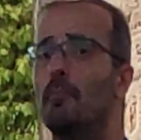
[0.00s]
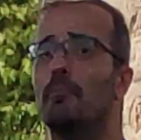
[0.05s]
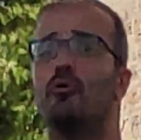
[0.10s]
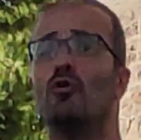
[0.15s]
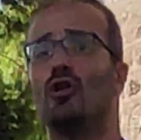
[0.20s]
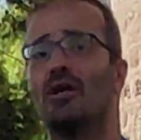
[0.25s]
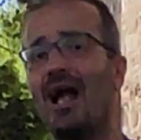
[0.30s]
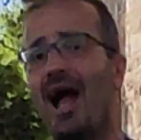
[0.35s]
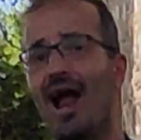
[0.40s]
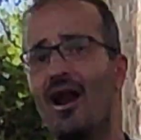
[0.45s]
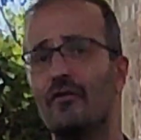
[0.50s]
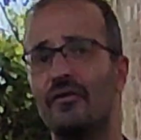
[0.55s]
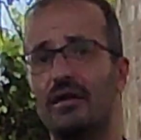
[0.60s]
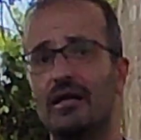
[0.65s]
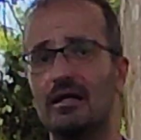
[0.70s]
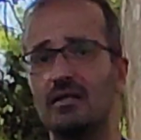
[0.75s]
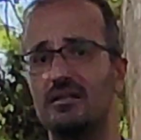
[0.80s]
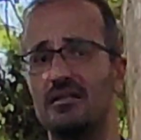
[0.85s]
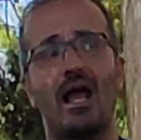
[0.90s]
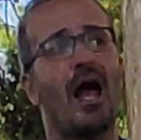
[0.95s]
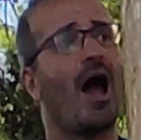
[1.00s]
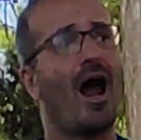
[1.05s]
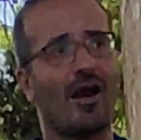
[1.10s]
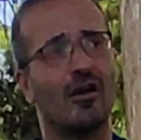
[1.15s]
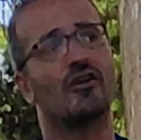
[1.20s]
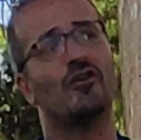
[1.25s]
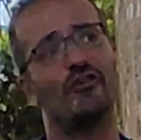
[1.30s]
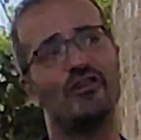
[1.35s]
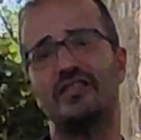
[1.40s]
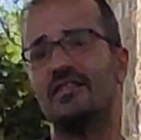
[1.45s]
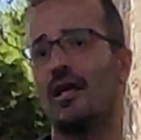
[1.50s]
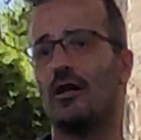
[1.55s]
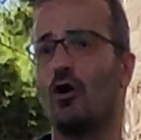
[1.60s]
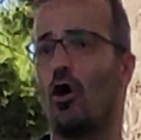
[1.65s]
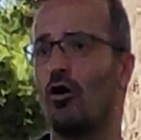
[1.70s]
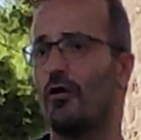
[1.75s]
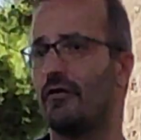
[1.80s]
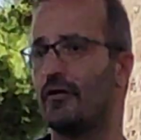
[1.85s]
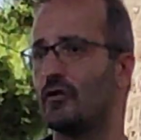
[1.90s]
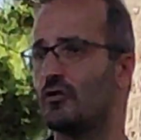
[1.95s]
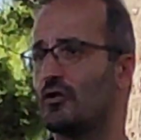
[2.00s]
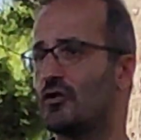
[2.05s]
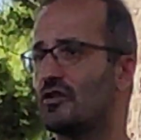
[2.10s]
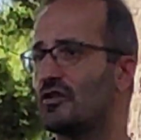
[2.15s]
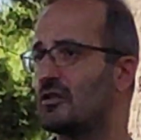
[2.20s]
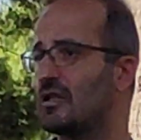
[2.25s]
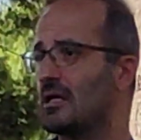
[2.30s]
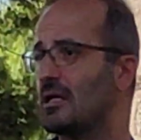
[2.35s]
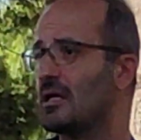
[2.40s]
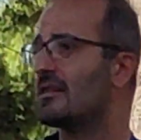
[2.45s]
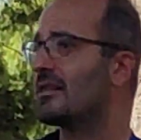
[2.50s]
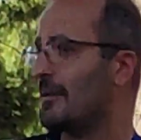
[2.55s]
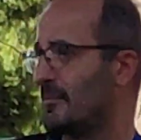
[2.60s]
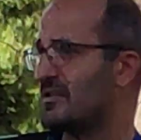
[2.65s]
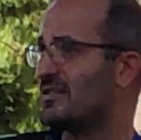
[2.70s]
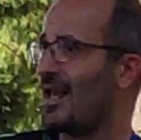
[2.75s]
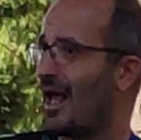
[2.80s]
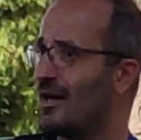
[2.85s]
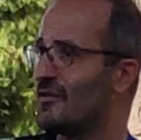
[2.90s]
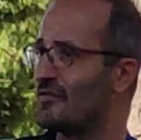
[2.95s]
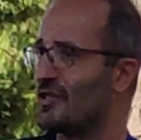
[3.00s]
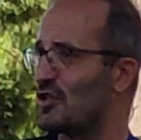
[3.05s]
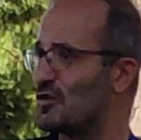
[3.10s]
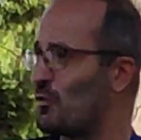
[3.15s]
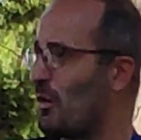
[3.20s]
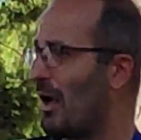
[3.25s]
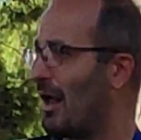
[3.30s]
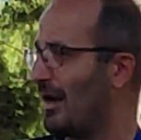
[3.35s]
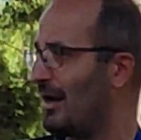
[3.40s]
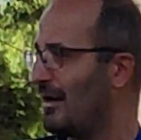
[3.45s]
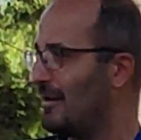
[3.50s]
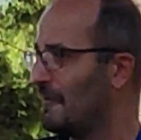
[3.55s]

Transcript: Bulgarians are Christian Orthodox themselves as well.